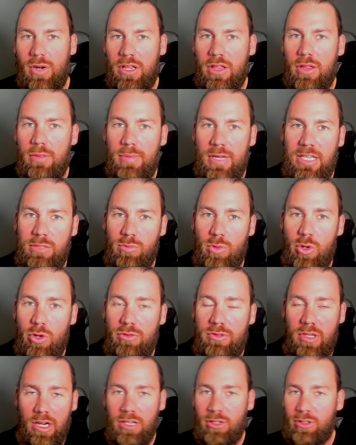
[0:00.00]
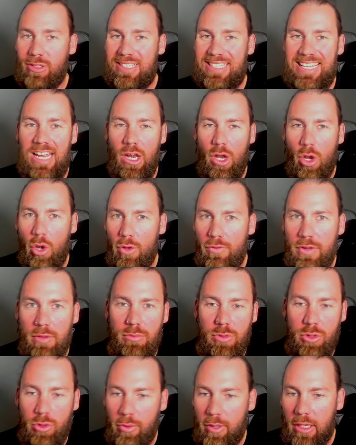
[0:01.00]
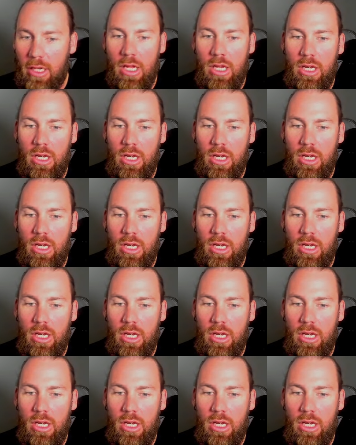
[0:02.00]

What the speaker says: of the biggest moves that I could see Illuvium doing.